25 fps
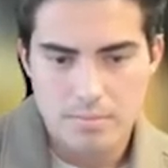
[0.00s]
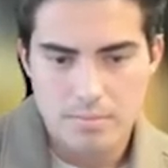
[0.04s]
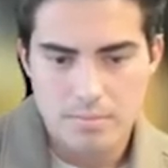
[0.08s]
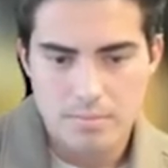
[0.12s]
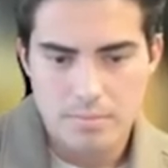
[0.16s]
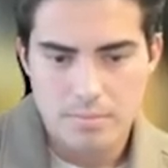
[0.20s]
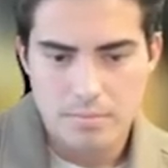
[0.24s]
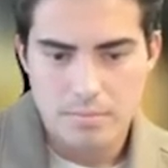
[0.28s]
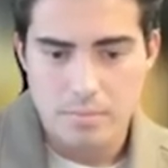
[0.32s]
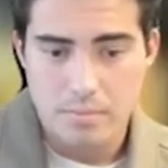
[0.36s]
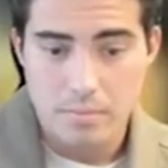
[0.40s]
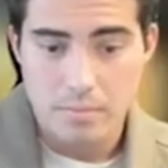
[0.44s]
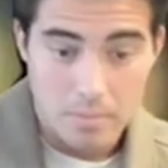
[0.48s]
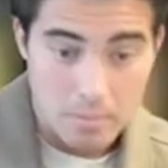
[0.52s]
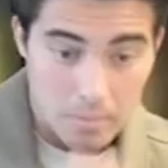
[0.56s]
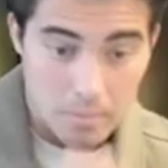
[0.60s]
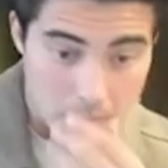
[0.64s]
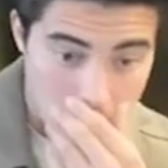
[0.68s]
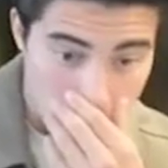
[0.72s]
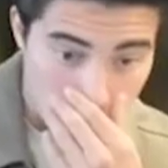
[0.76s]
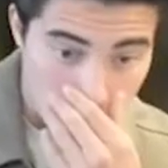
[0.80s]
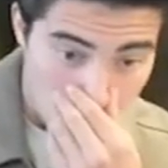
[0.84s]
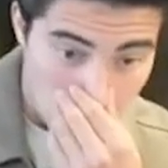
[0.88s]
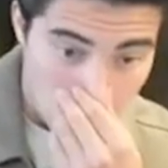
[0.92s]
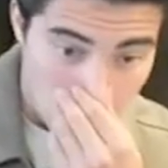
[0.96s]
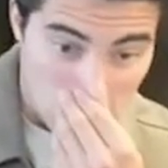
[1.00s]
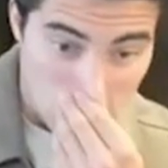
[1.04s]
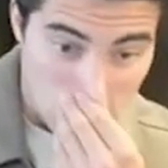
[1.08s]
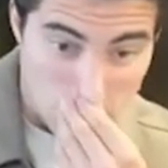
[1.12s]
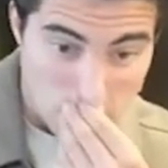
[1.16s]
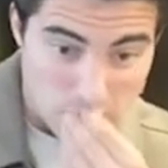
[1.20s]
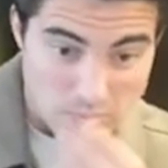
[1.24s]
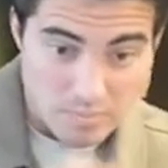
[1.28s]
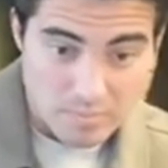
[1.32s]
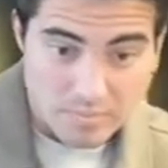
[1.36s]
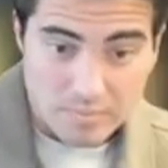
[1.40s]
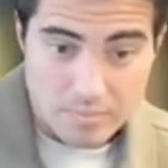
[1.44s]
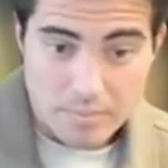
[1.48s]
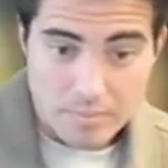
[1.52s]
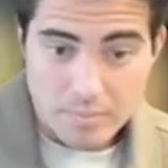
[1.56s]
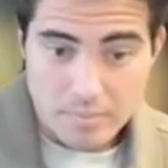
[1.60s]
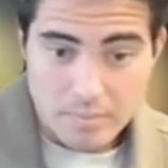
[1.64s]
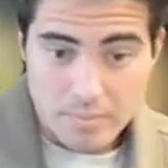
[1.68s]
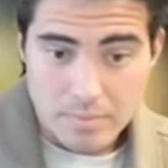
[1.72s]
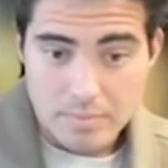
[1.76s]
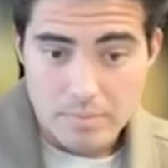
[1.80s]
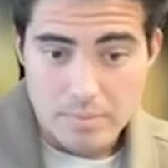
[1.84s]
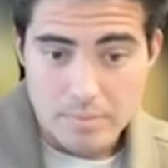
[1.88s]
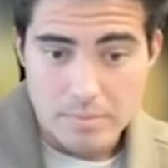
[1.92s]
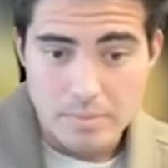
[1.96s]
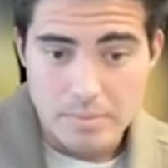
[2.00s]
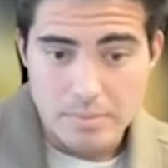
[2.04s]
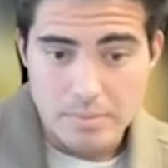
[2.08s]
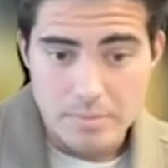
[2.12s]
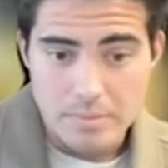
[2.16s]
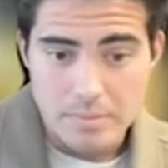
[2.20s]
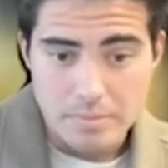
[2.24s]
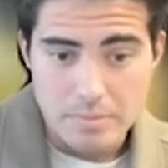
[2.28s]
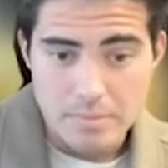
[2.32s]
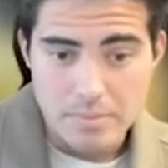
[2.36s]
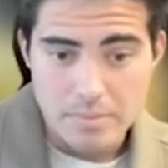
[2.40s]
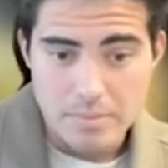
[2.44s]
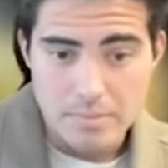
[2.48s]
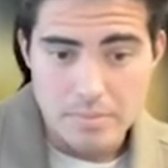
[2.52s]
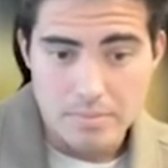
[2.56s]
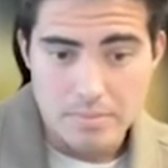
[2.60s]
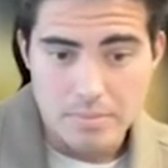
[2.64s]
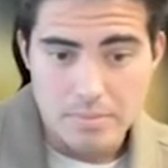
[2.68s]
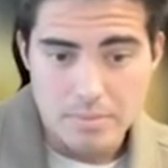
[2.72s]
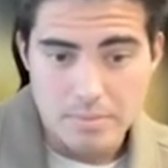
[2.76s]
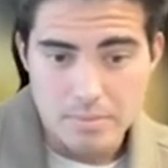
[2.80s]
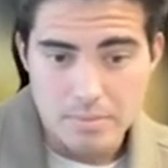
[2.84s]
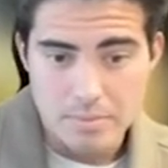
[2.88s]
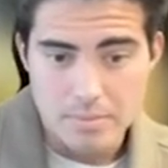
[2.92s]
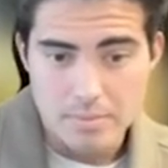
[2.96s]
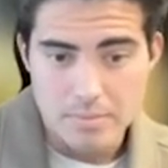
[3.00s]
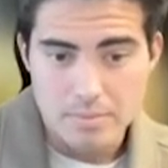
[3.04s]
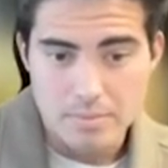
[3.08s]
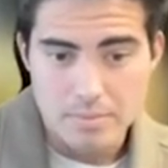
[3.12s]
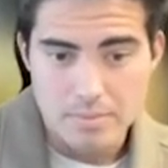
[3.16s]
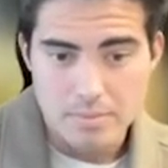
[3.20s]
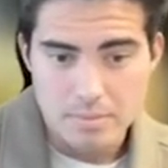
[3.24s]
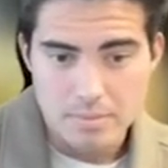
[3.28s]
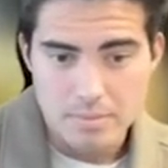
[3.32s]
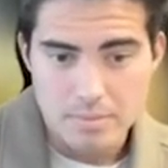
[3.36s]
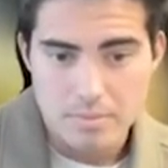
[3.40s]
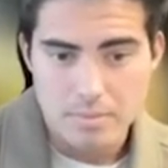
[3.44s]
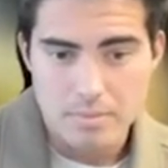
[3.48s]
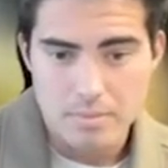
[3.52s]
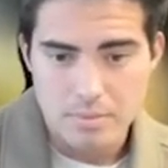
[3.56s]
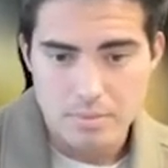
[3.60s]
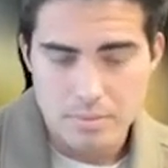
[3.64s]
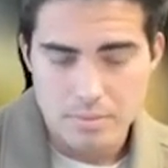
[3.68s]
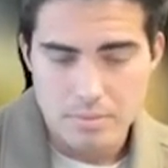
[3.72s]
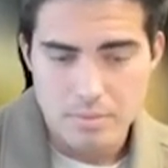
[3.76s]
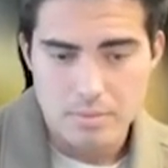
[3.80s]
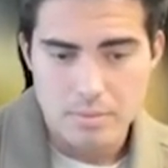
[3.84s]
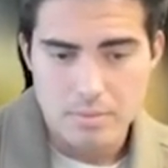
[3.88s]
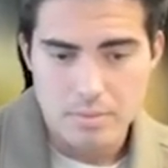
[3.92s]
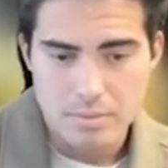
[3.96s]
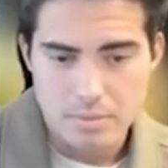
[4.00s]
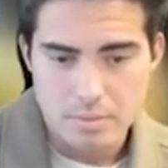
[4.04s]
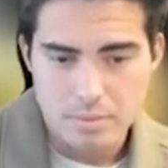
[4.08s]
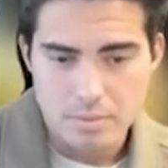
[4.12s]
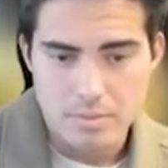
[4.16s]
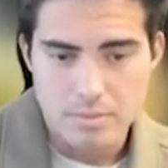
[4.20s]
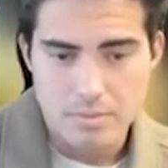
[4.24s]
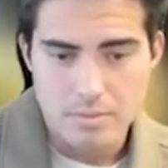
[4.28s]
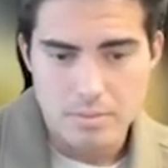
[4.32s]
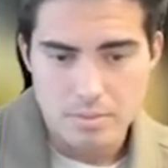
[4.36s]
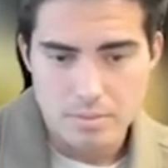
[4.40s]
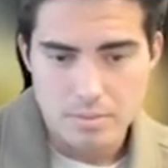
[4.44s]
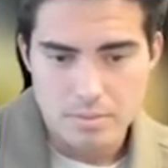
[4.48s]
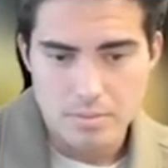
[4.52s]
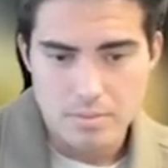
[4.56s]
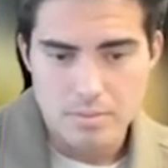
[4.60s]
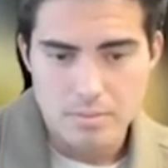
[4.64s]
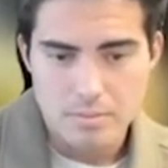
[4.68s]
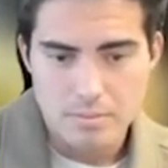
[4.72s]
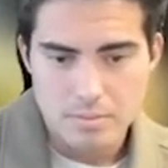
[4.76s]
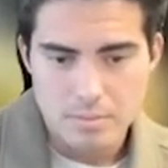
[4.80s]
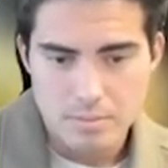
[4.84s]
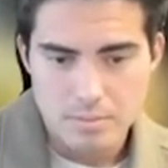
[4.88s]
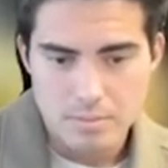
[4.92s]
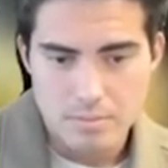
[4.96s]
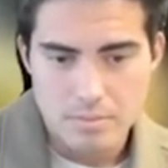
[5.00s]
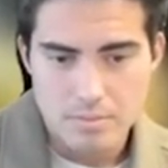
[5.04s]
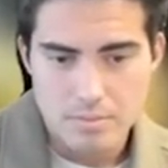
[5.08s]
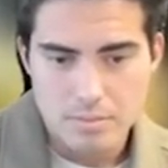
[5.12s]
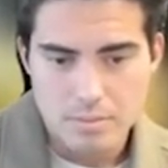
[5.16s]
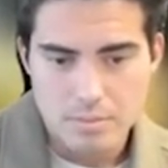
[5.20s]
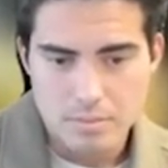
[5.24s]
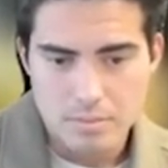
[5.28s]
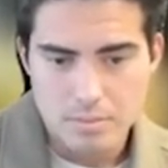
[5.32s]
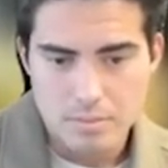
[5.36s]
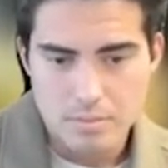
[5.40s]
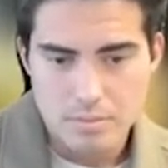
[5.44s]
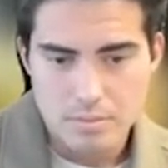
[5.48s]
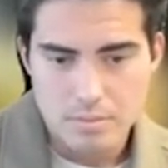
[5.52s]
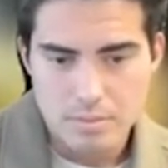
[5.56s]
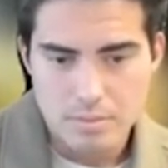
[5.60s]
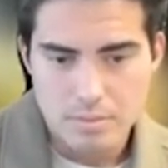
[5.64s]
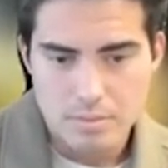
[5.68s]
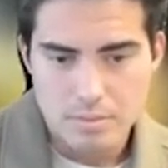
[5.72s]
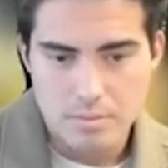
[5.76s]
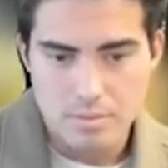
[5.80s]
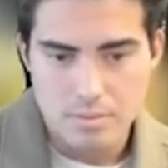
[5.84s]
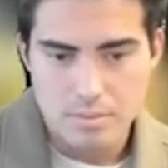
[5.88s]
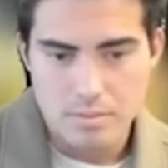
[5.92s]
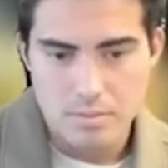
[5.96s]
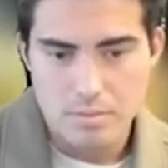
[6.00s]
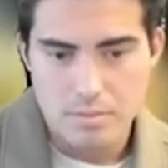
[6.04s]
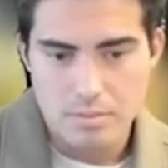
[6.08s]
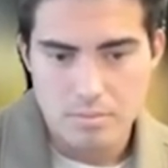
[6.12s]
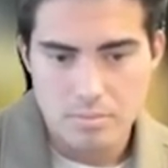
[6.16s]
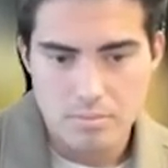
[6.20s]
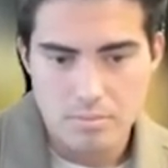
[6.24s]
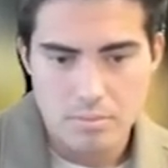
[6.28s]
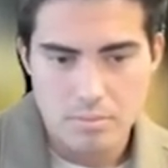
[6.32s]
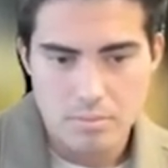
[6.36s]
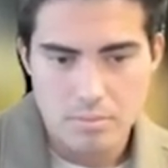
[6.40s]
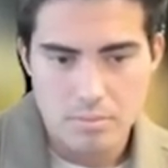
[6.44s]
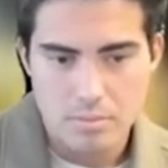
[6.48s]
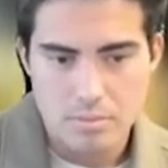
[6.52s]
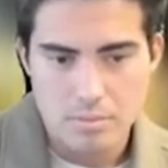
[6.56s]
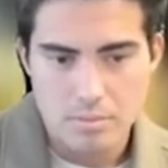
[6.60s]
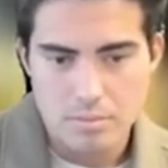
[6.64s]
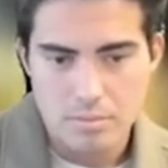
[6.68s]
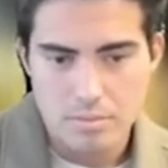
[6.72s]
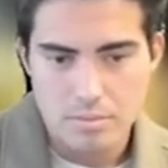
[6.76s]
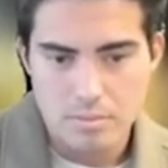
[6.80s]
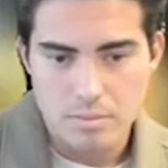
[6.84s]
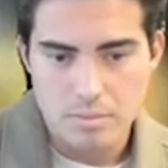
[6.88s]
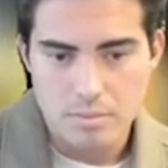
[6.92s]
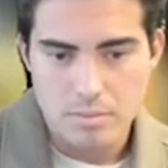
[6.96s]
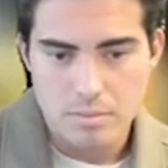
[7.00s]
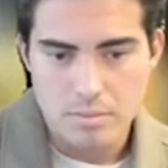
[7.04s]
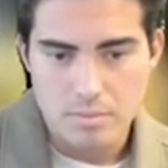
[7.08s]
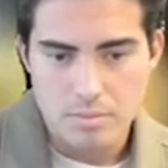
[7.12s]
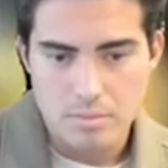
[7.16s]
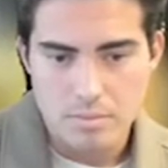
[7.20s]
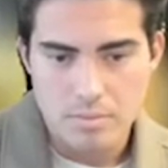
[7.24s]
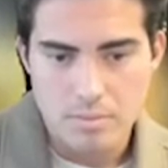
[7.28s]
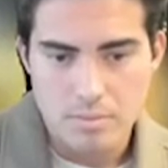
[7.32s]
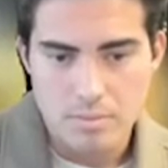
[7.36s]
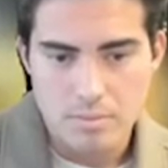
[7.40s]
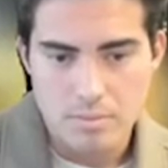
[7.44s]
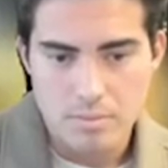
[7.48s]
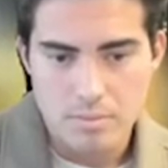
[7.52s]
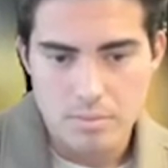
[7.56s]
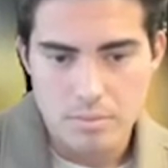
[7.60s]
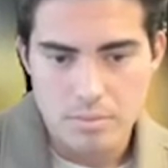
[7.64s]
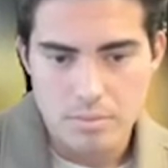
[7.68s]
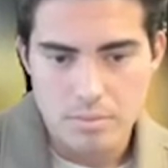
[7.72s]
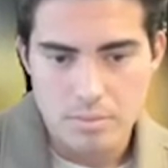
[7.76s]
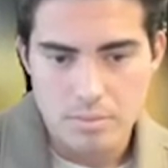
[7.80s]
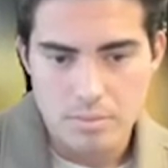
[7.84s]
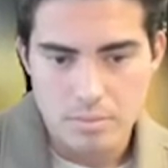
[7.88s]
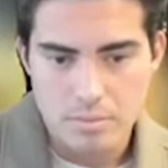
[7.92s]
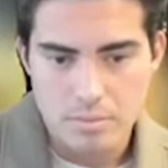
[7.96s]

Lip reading: [no speech]